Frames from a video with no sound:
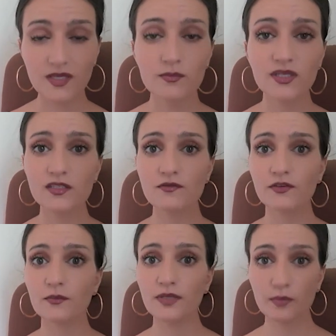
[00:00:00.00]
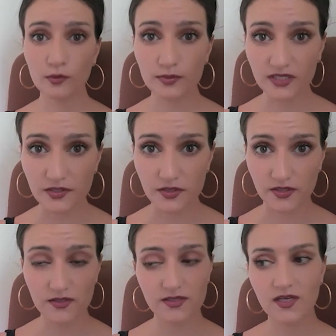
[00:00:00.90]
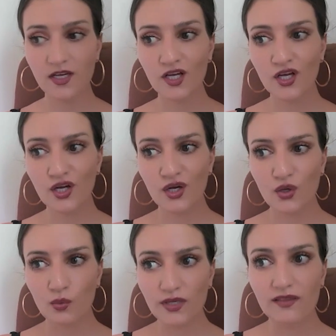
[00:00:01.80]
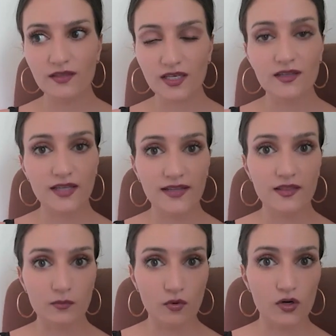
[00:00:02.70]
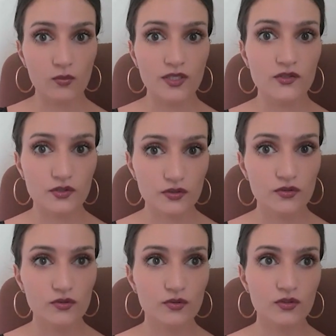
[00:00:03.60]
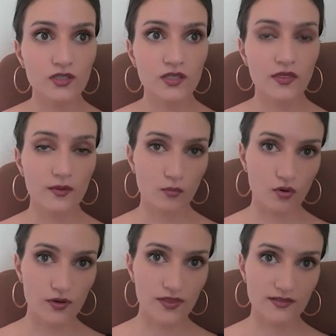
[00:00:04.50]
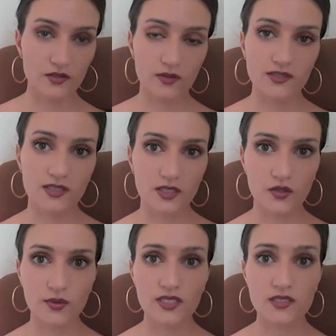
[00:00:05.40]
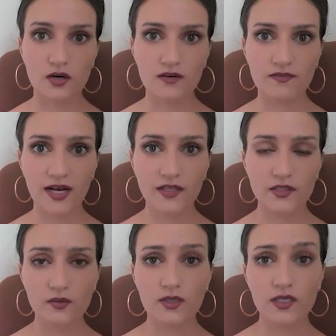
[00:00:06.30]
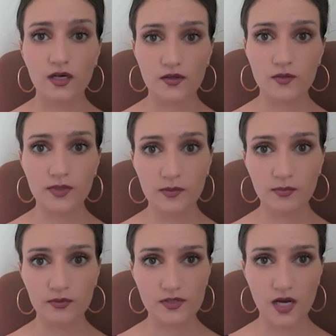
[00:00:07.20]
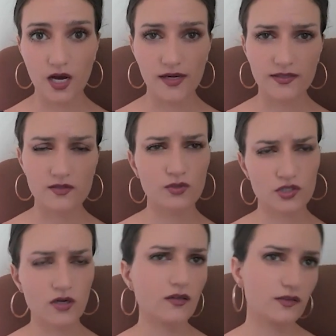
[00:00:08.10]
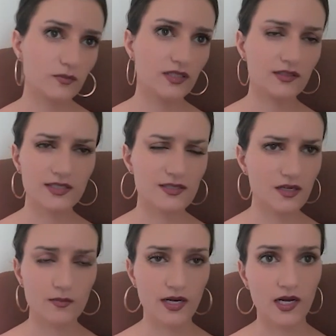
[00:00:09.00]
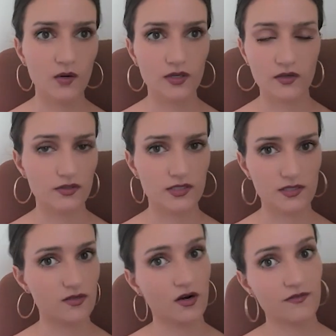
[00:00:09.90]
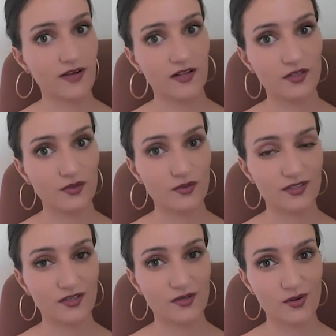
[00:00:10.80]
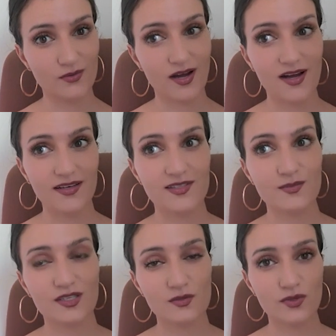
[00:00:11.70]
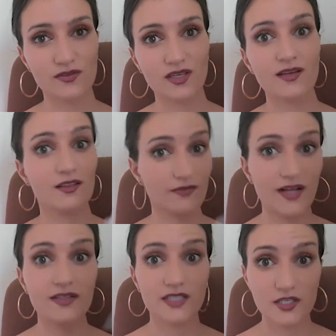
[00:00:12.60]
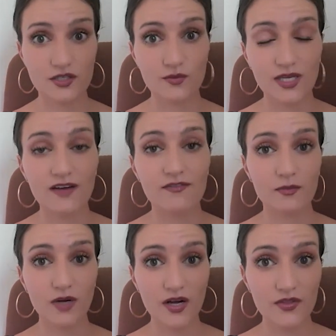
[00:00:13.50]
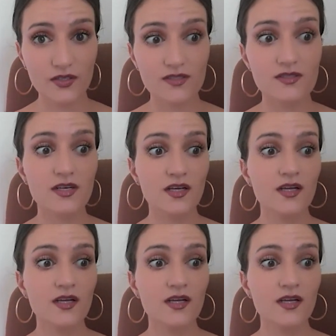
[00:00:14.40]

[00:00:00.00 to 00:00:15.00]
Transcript: Because for people pleasers, we think that the more we do, the more that's going to increase our value in other people's eyes, which ultimately somehow increases our value in our own eyes, because we think the validation we get from others